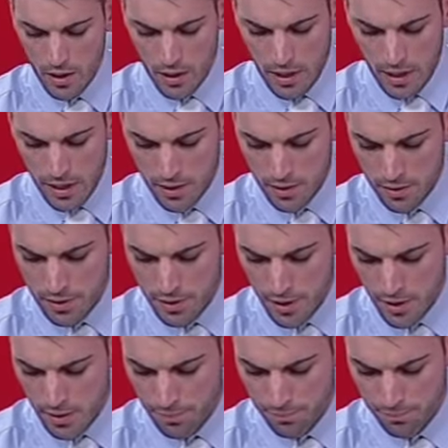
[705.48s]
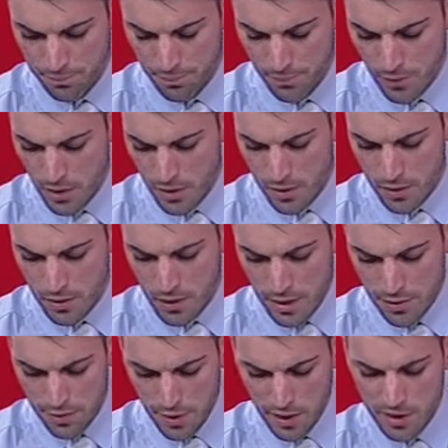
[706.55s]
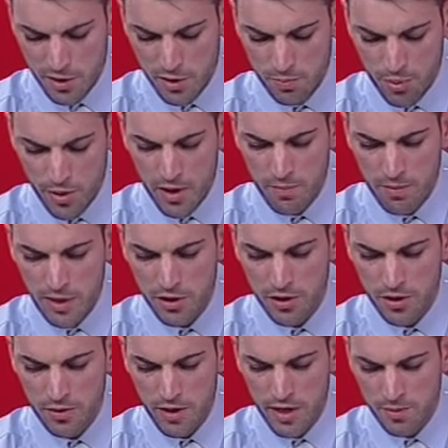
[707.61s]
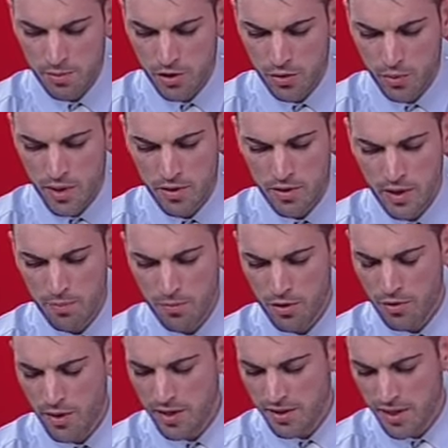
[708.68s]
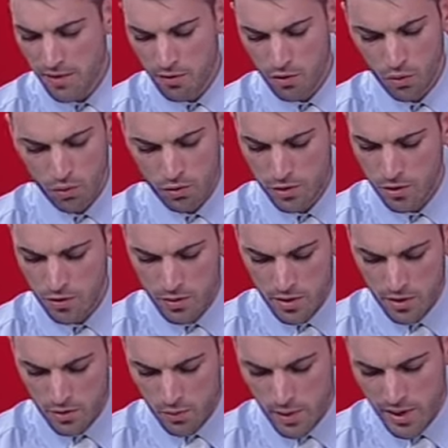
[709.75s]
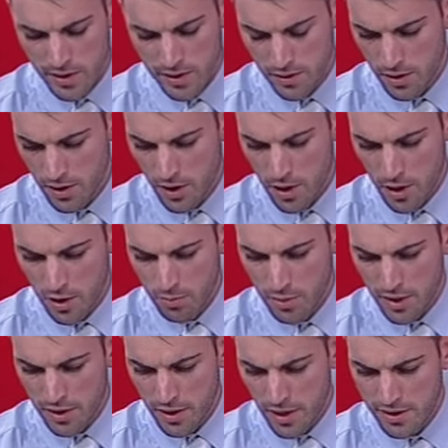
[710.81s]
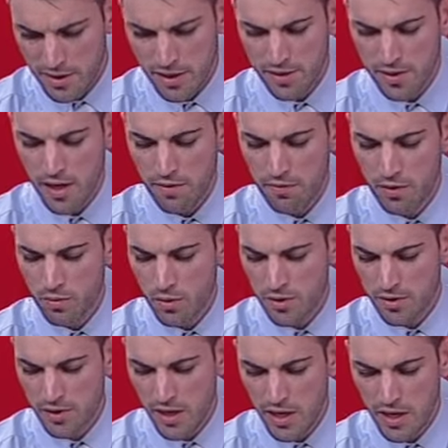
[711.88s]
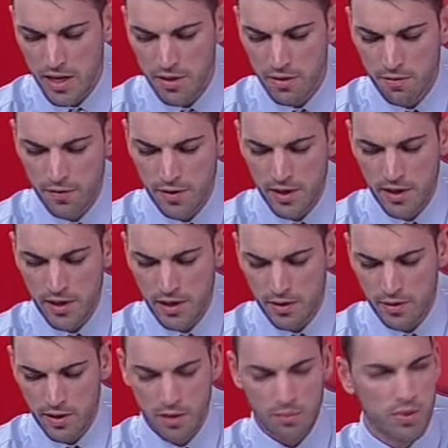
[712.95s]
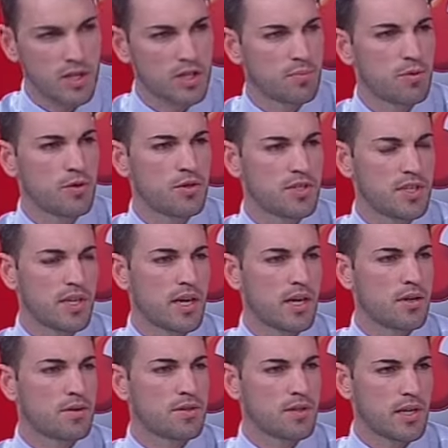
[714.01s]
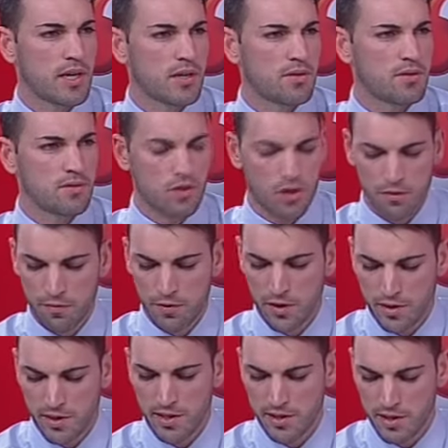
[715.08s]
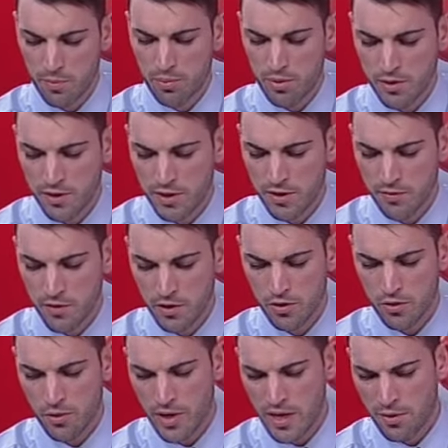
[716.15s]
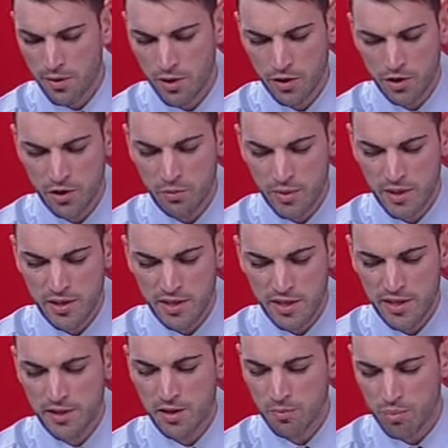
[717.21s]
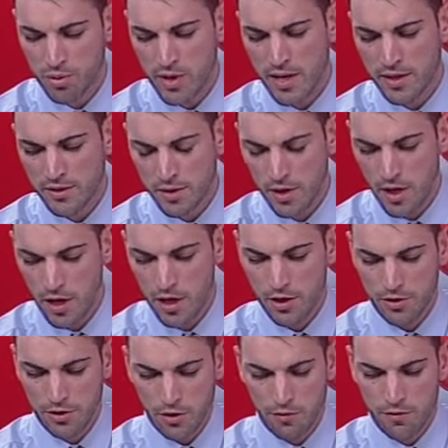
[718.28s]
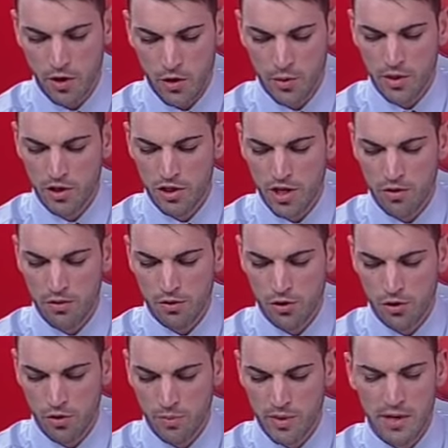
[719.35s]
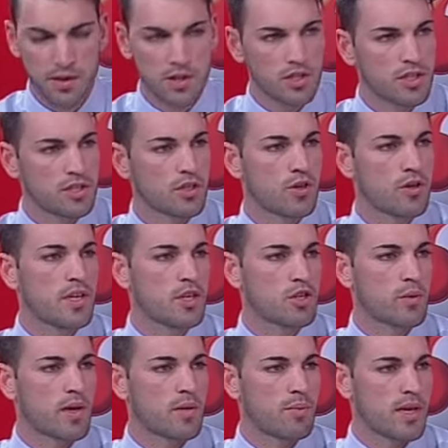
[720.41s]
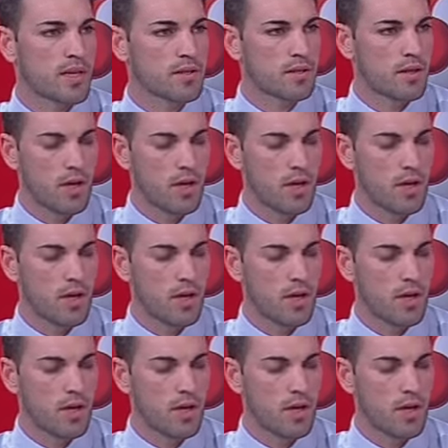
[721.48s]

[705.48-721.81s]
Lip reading: And I think it's pretty much a race between them. The rest have it all to do at the weights. But as I say, if it was any other filly than Beach Beauty, I'd confidently tip Princess Victoria. I think she'll be a decent price. So following General Sherman, I think she's a good each-way bet,